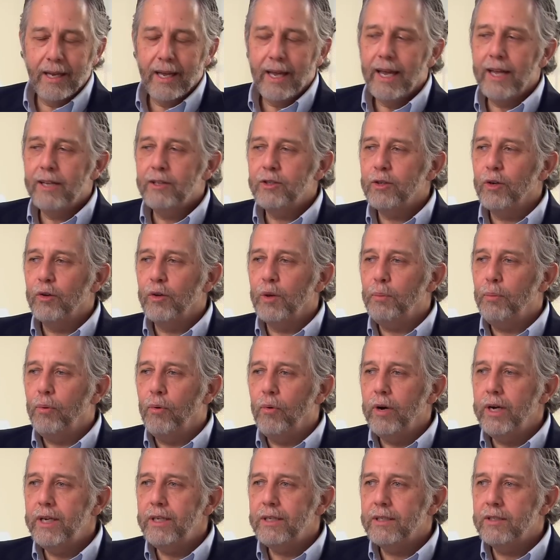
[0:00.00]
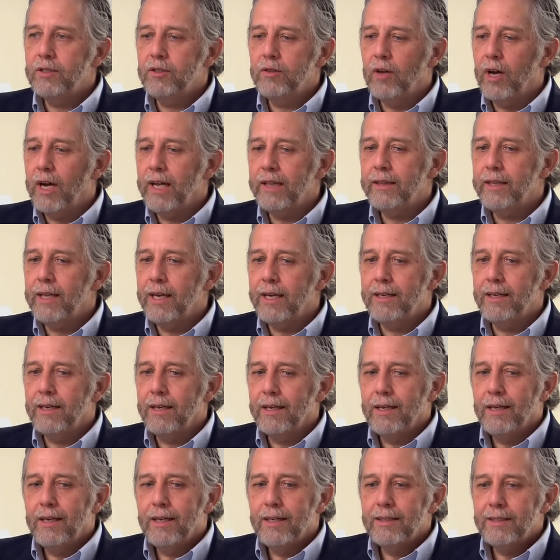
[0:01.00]
And so the point is not that
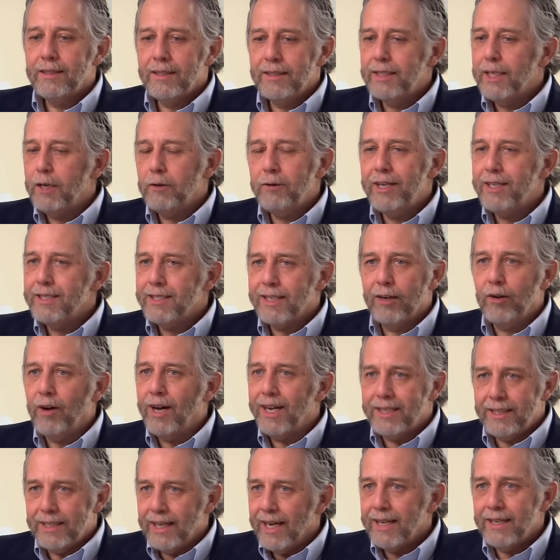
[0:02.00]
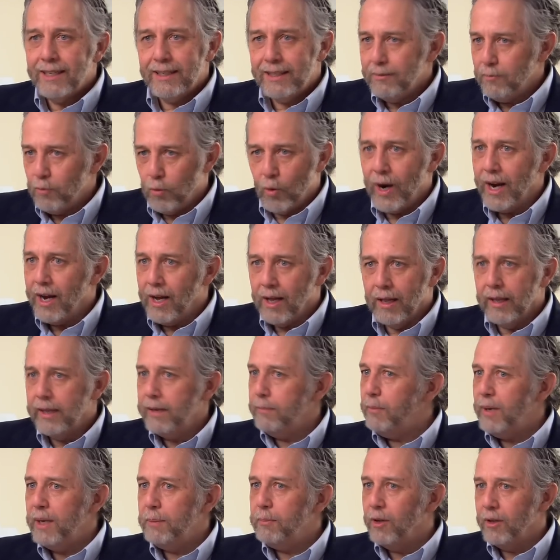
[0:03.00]
cesareans are not done well
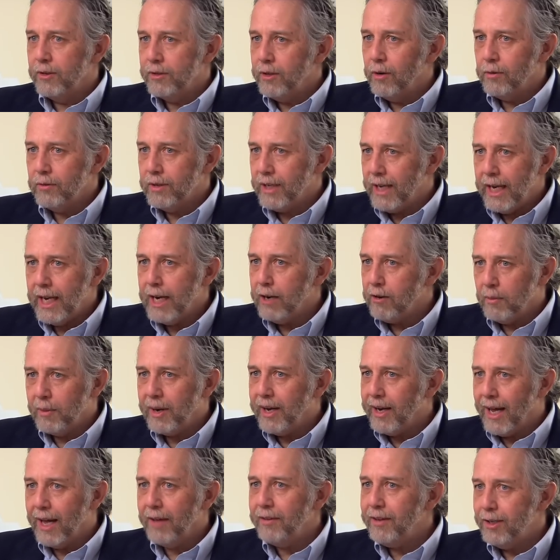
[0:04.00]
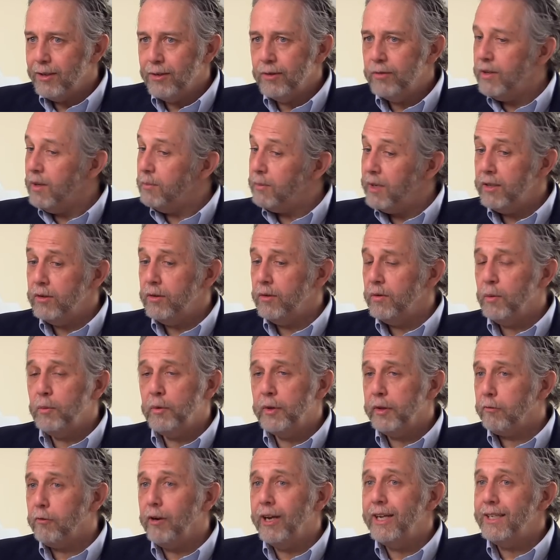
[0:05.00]
and people don't care about how they do them, they do them
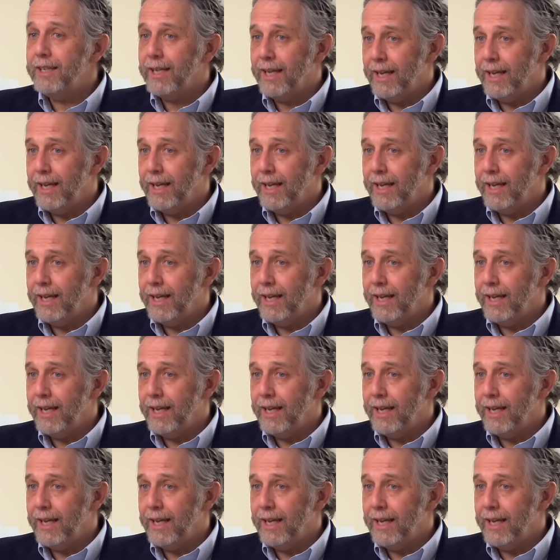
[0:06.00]
with great